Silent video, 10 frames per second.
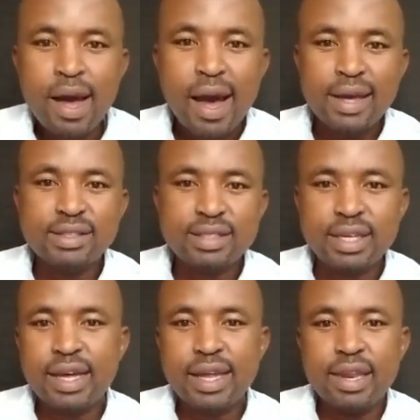I'll
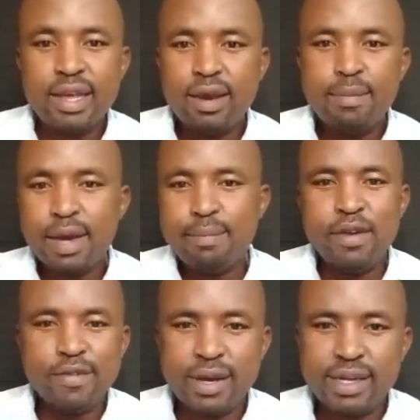say I need maybe,
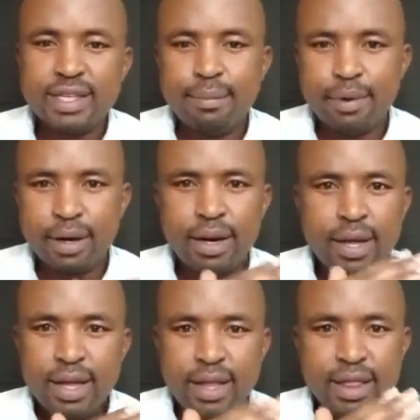for example,
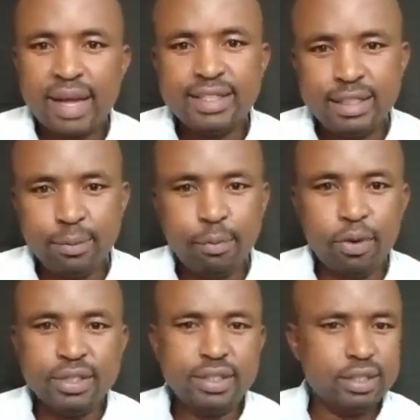
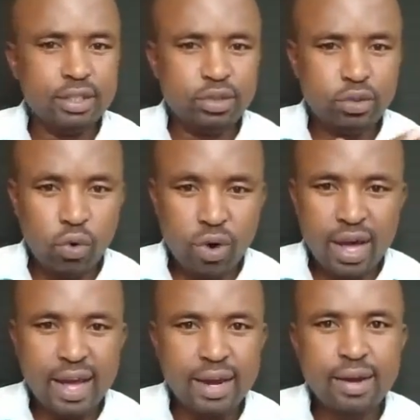
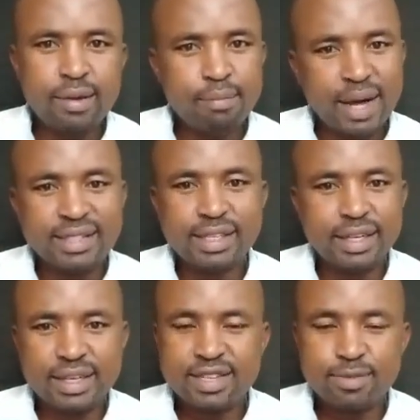
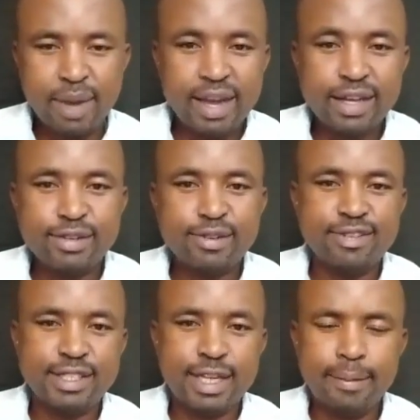13.29% as my rate of
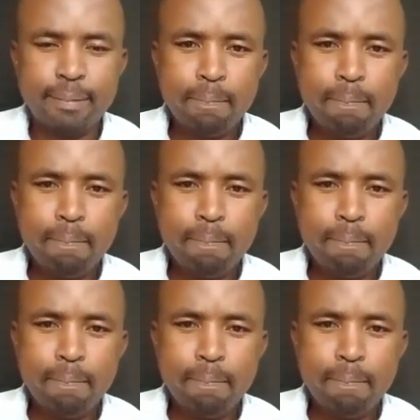return.